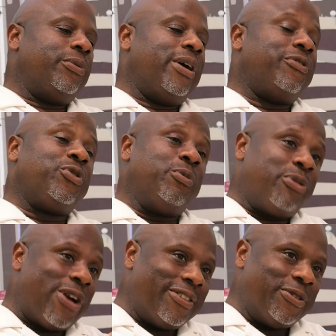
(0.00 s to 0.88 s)
we have
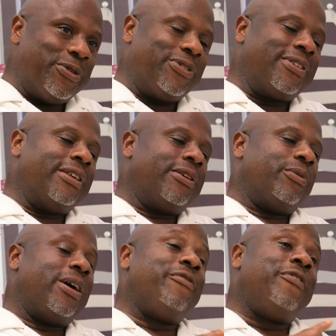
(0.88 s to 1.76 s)
sopranos,
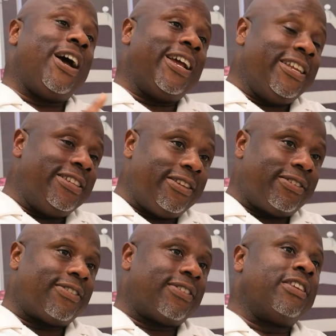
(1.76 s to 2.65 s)
we have
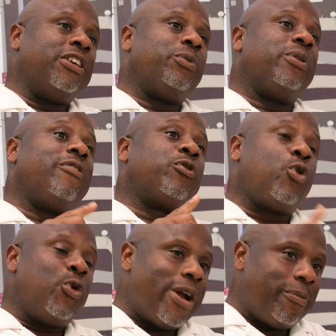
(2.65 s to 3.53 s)
violinists, we have
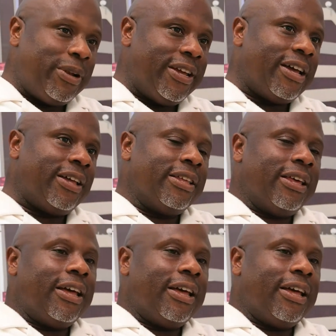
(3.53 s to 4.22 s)
kura player,